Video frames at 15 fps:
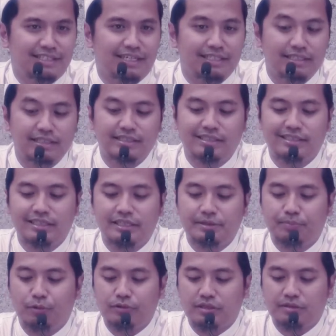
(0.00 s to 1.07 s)
This is an
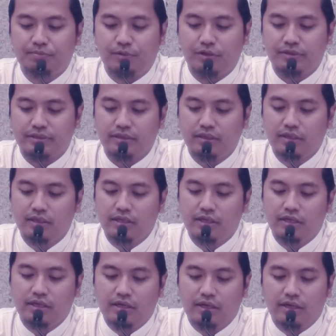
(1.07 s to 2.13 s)
important point.
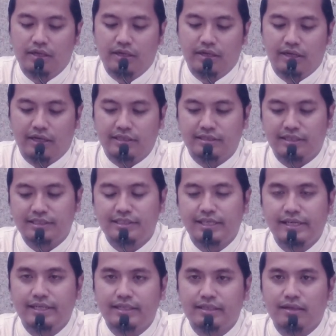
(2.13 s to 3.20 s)
As I
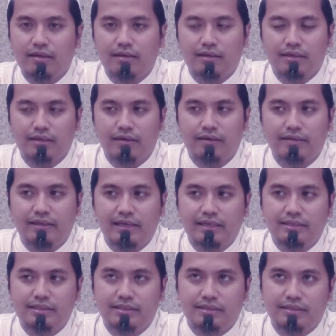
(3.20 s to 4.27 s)
said, there
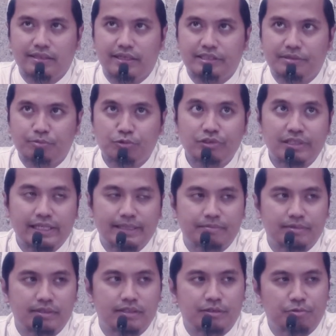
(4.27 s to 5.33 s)
is, as
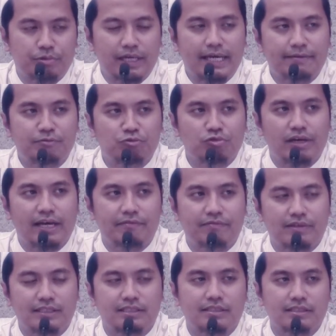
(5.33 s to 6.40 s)
Muslims, we have to have
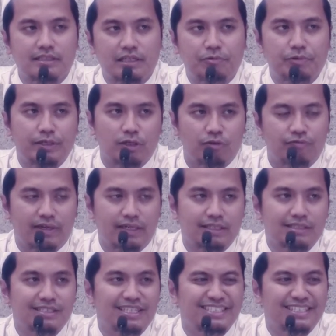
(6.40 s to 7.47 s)
a certain way of
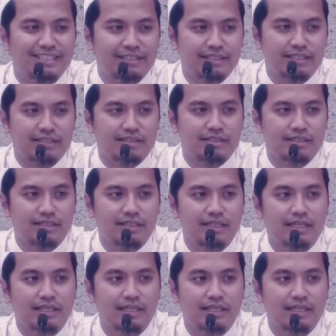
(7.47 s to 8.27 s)
understanding things.